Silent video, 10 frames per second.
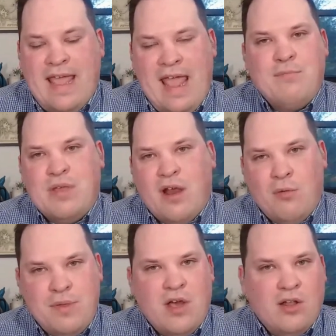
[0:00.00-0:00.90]
They can't
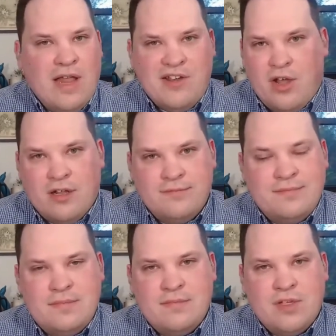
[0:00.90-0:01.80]
be our be all end
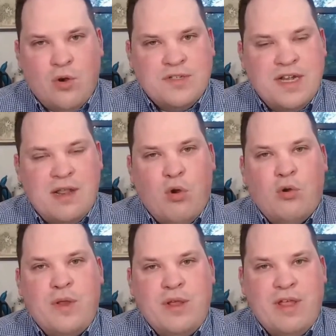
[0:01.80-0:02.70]
all the courts
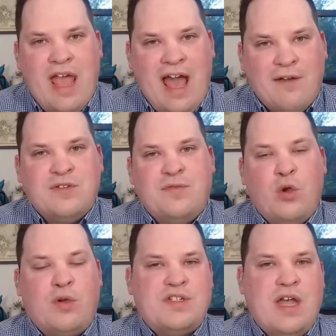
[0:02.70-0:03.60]
anymore. We we have to
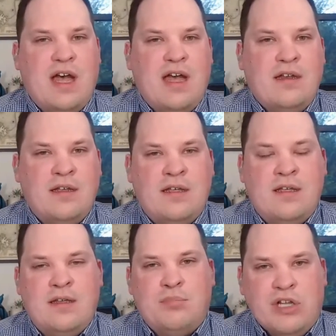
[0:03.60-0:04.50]
focus on
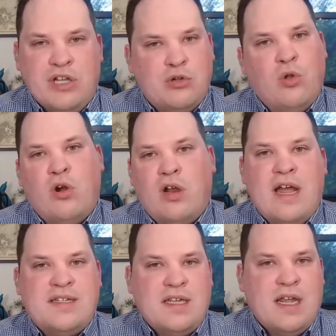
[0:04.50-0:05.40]
political
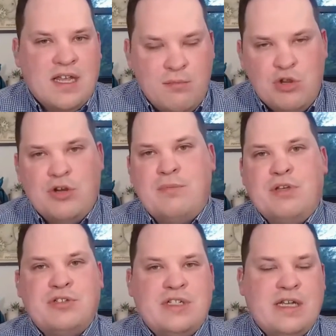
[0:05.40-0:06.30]
organizing and
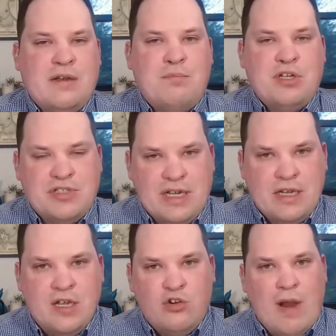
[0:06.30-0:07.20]
community building and
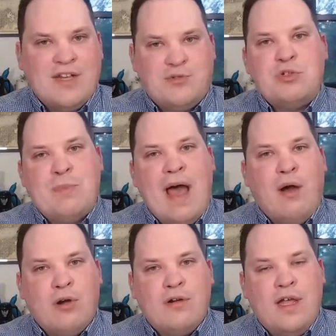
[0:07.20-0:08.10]
building grassroots
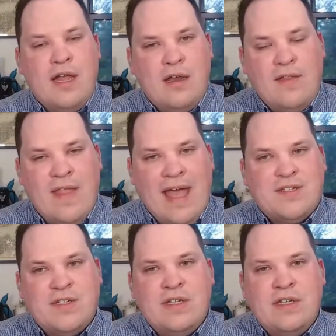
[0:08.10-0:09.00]
power, and and
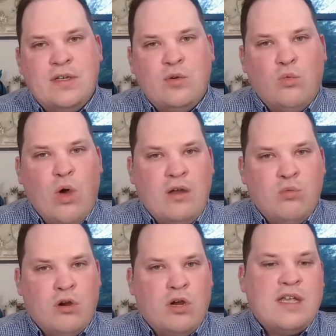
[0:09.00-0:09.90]
that's
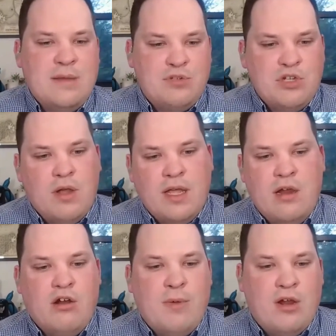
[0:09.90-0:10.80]
what we're going to keep doing
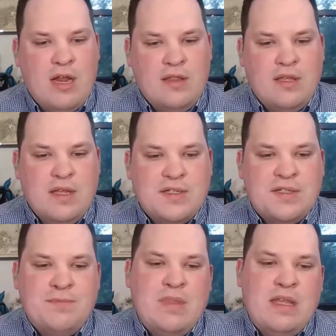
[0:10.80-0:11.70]
here at American
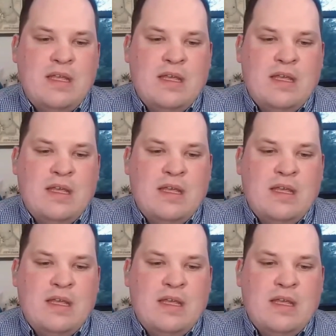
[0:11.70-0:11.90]
Atheists.